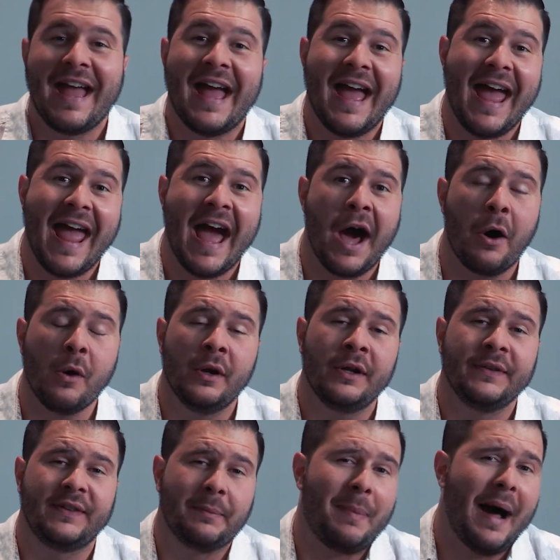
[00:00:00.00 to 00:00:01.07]
how
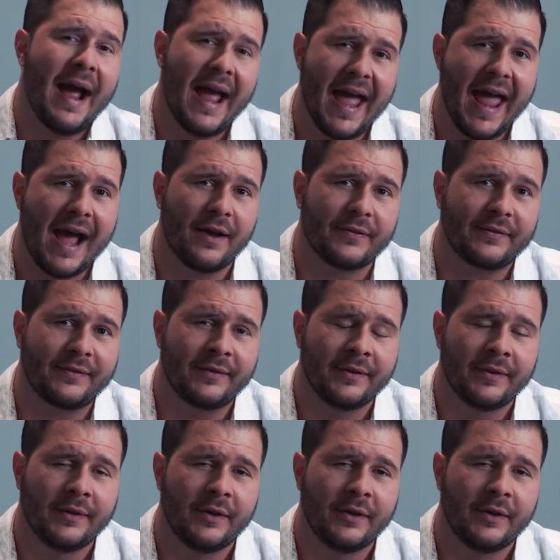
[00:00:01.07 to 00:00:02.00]
to buy a house